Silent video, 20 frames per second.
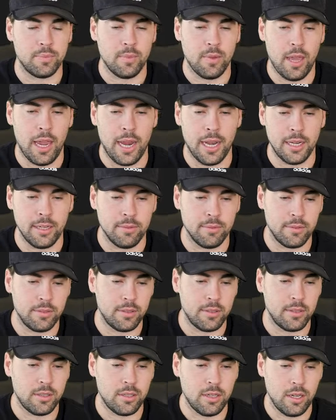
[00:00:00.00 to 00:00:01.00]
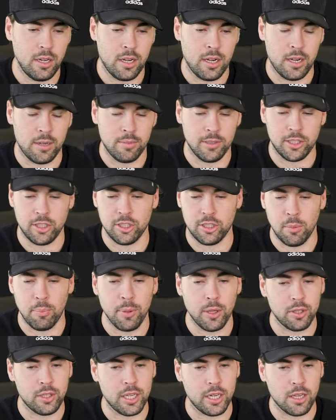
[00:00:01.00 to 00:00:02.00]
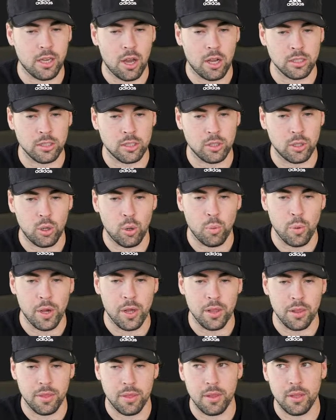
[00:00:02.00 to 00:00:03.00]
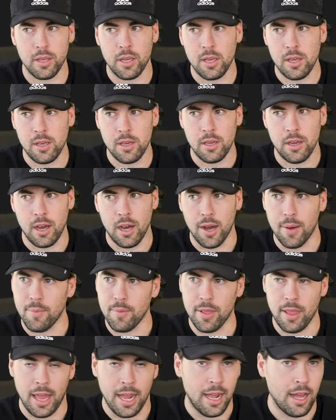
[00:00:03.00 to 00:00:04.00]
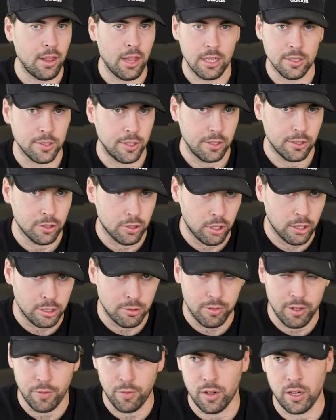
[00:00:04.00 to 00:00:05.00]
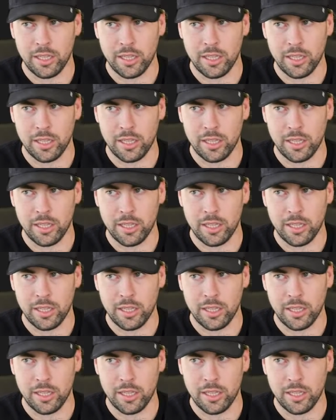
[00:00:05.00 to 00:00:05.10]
It's just a built-in console with, allows you to search for different